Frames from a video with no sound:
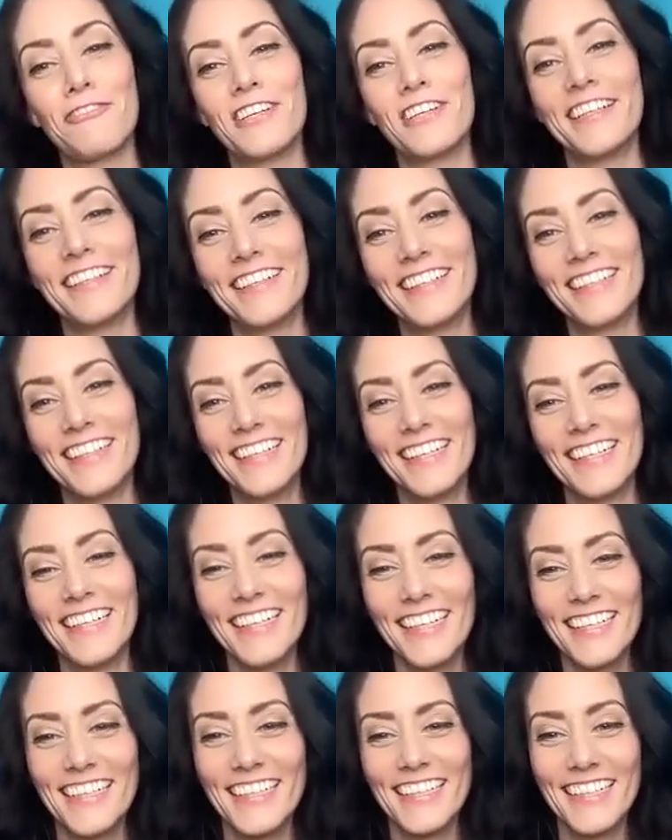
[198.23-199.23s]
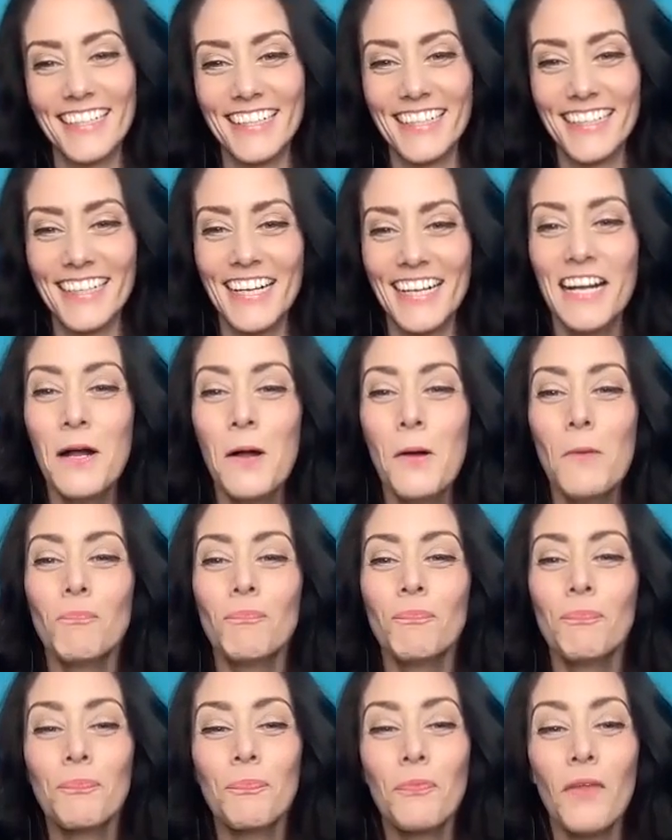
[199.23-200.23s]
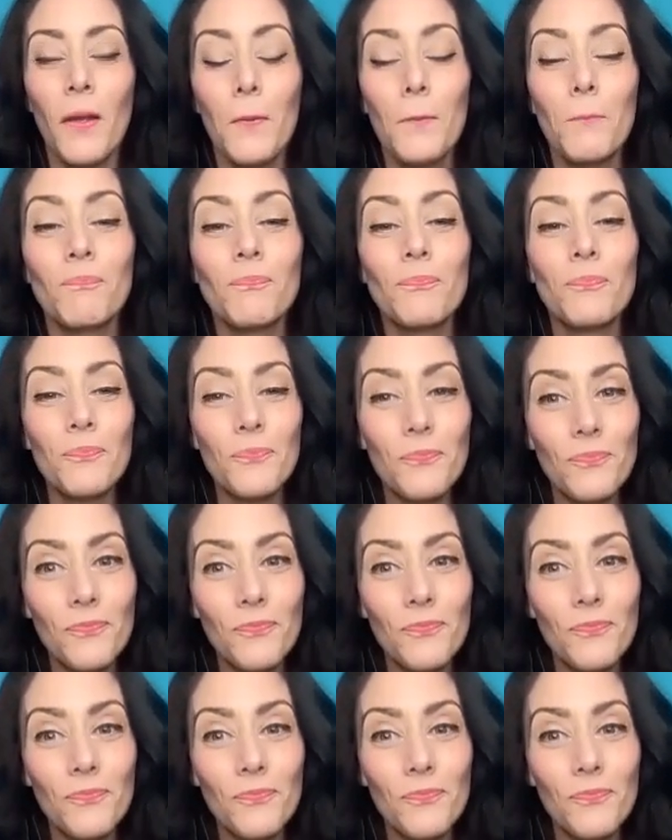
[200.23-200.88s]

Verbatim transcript: Yeah, yeah, kind of.